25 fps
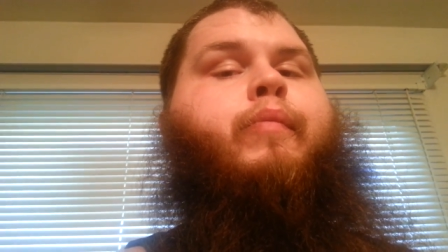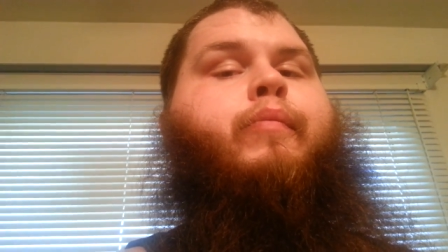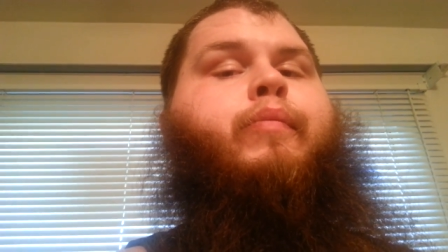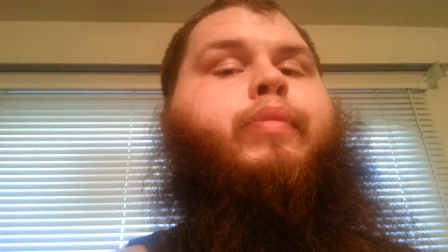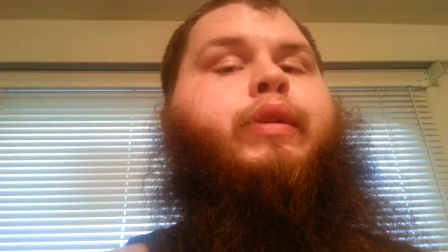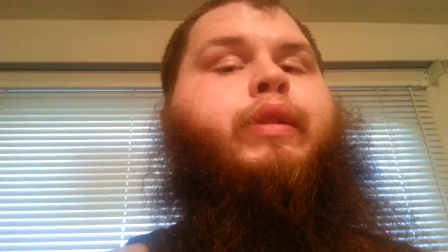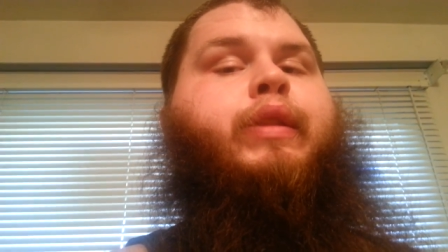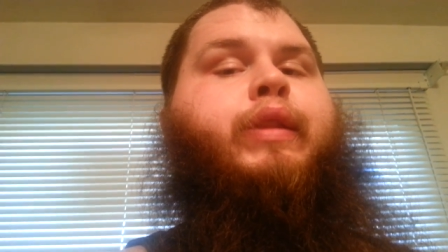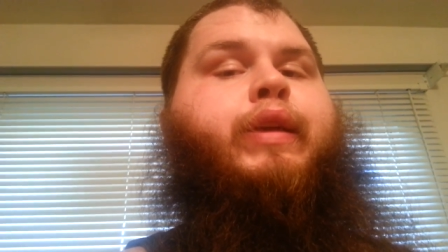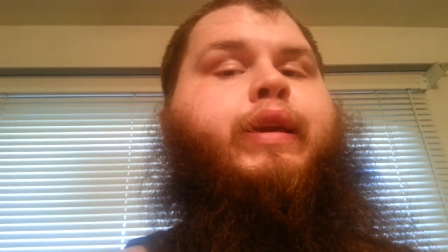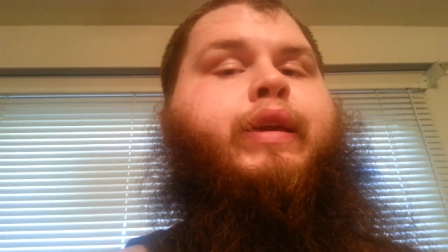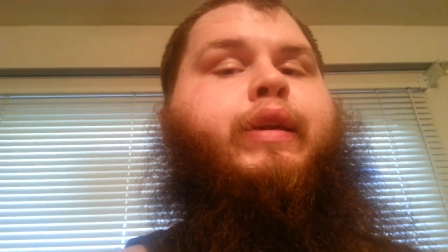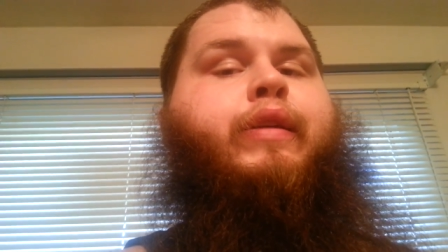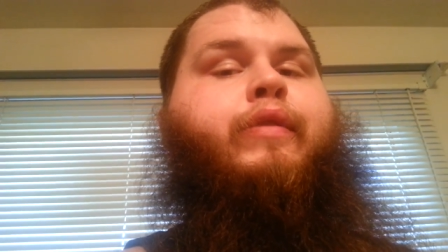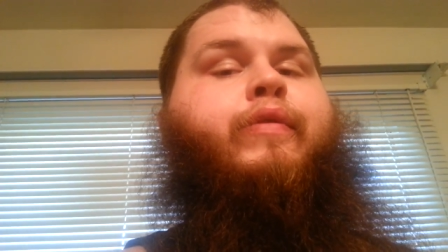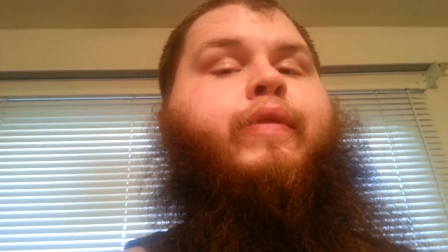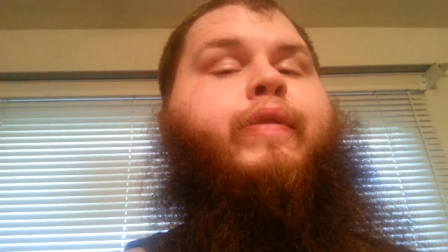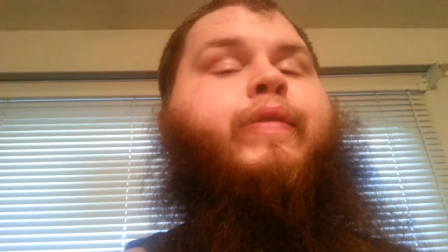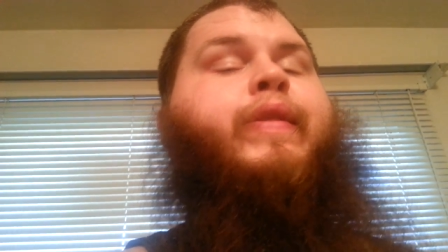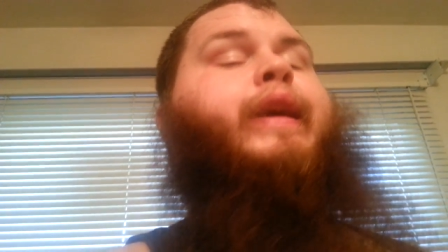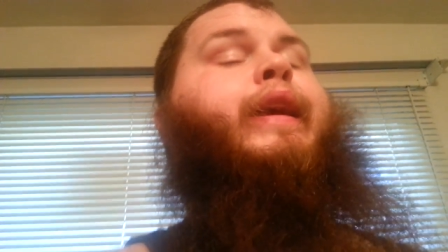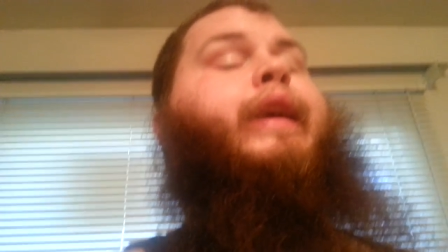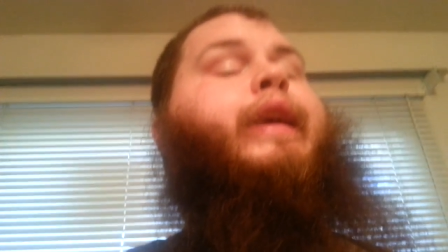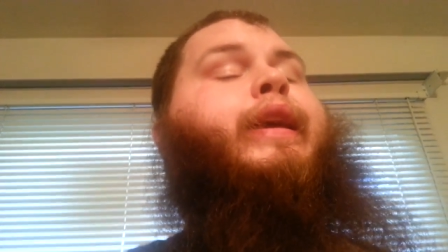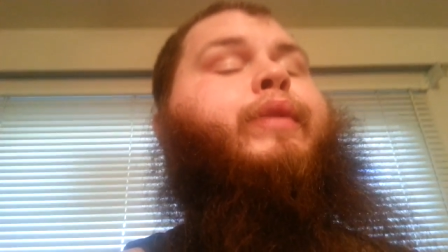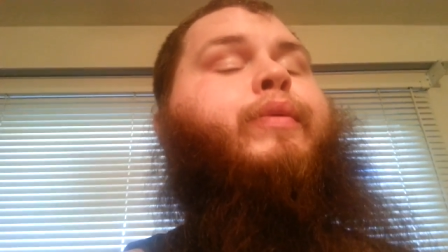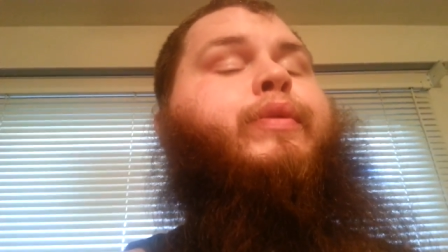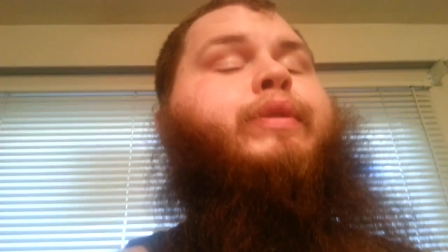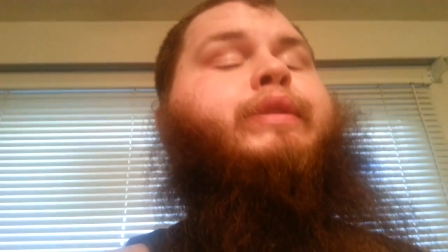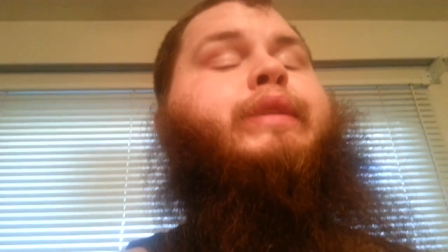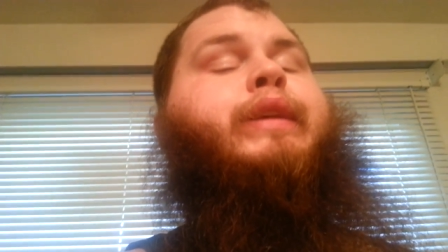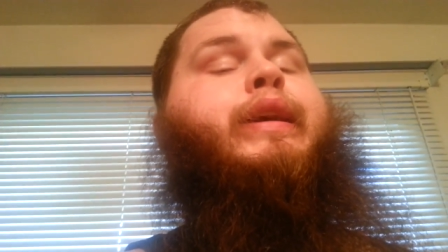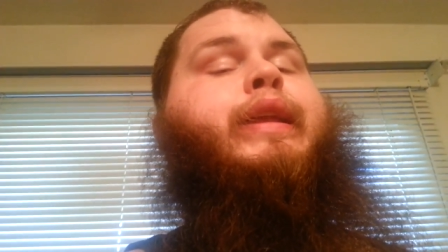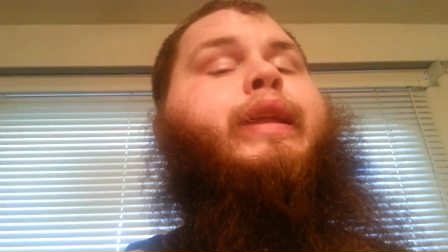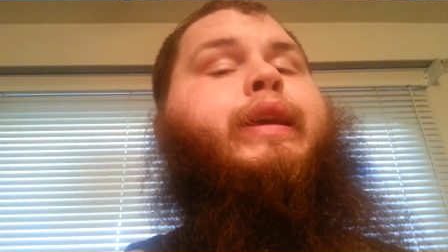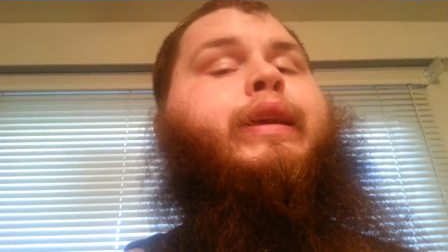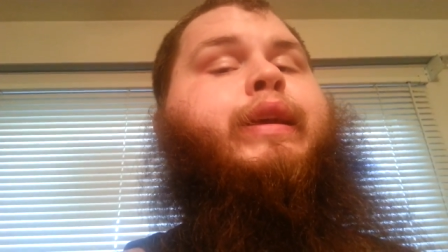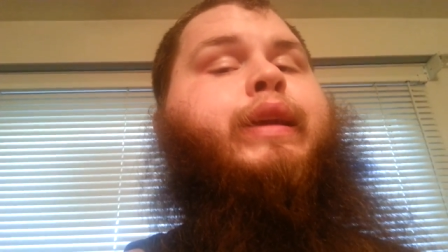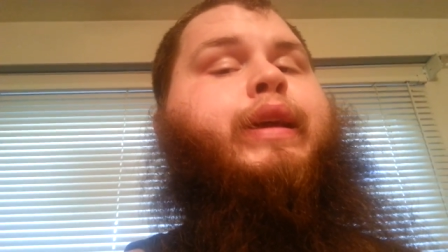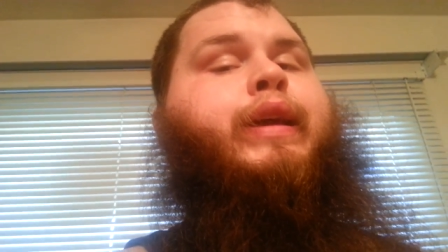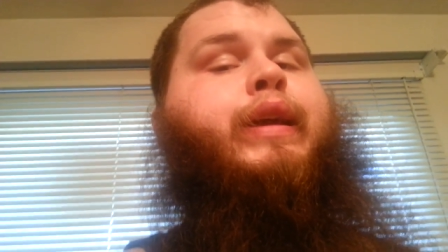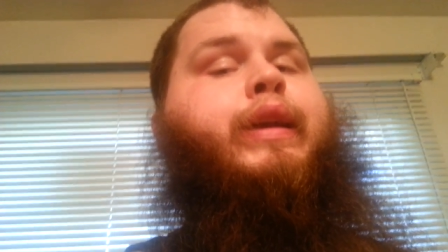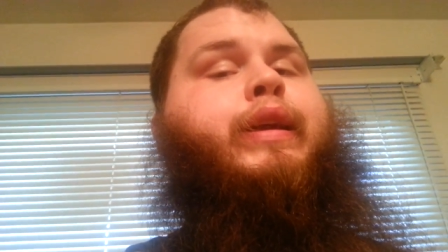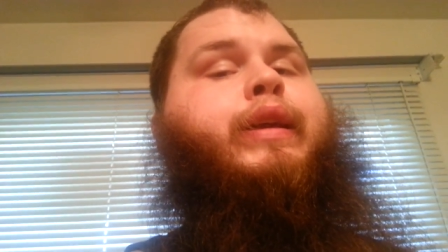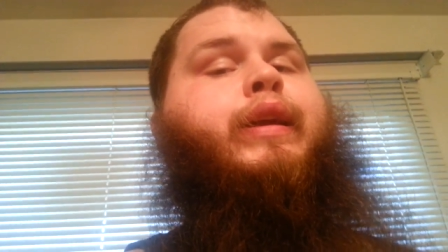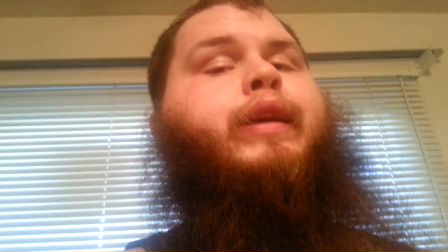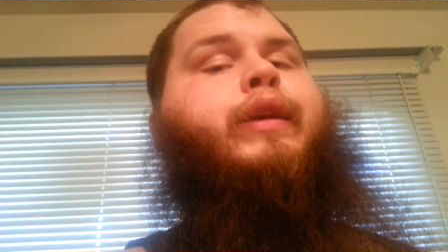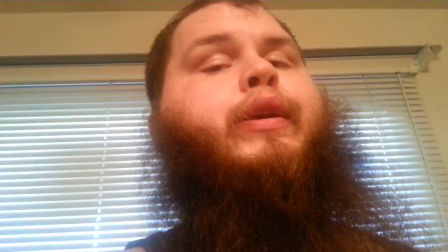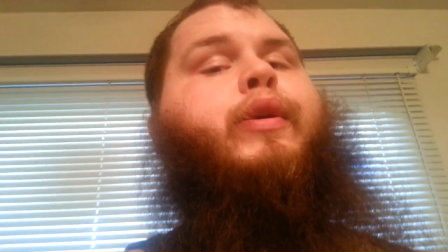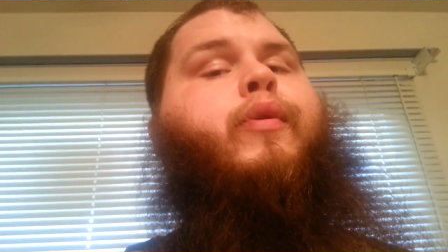believe that he was going to
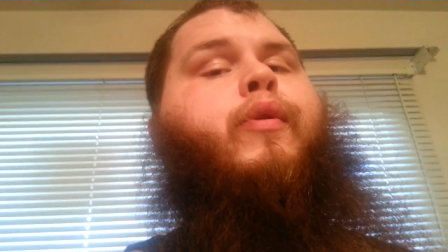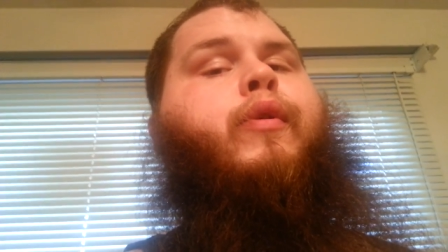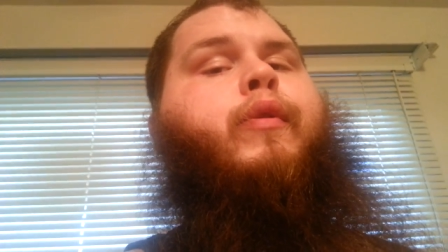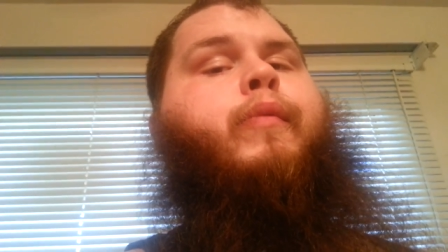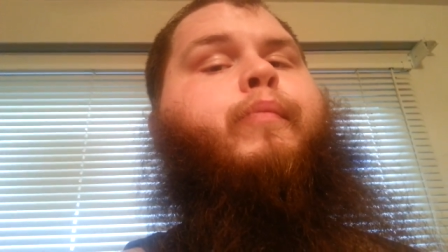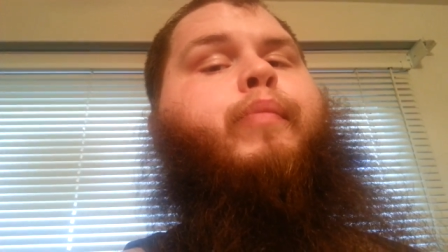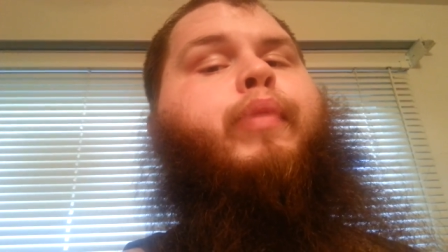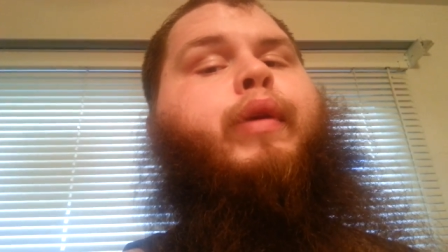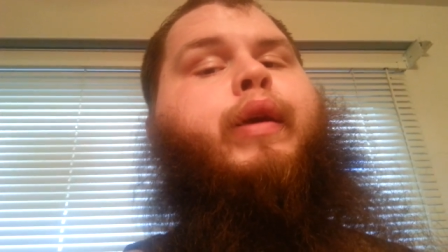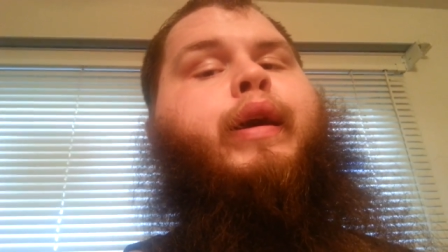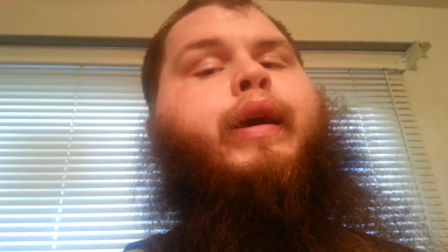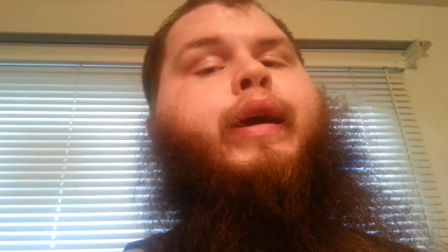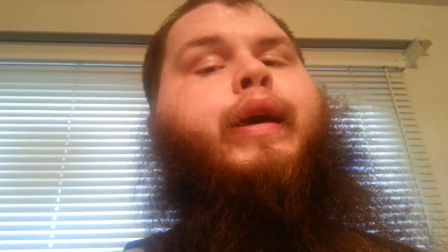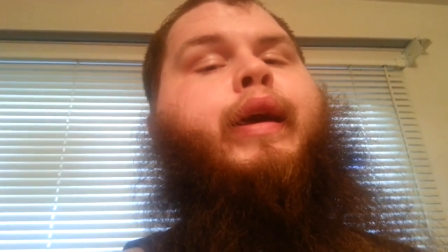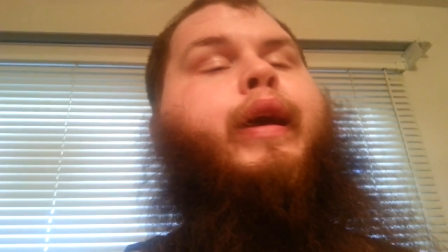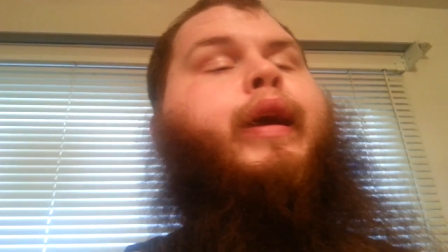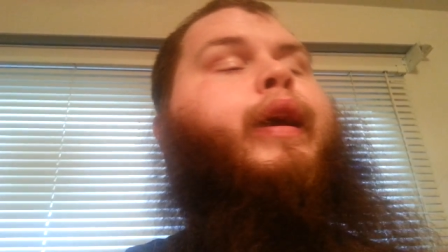kick your butt,